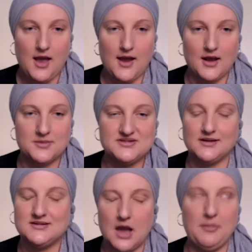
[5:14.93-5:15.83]
And I was
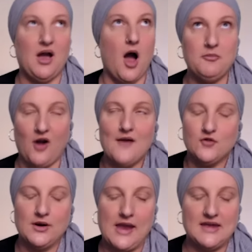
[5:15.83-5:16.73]
like, damn it, I'm, I've
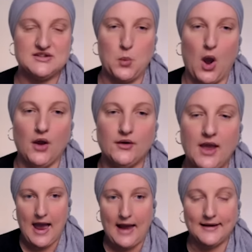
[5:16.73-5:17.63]
got to get to work.
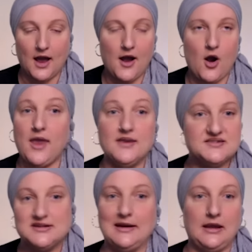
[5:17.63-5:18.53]
And
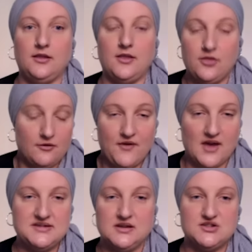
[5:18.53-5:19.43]
instantly, the, the
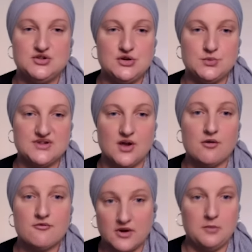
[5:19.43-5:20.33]
first thing to do was
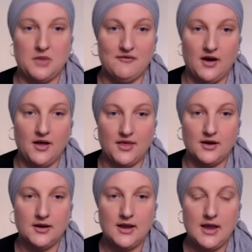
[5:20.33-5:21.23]
ring my father.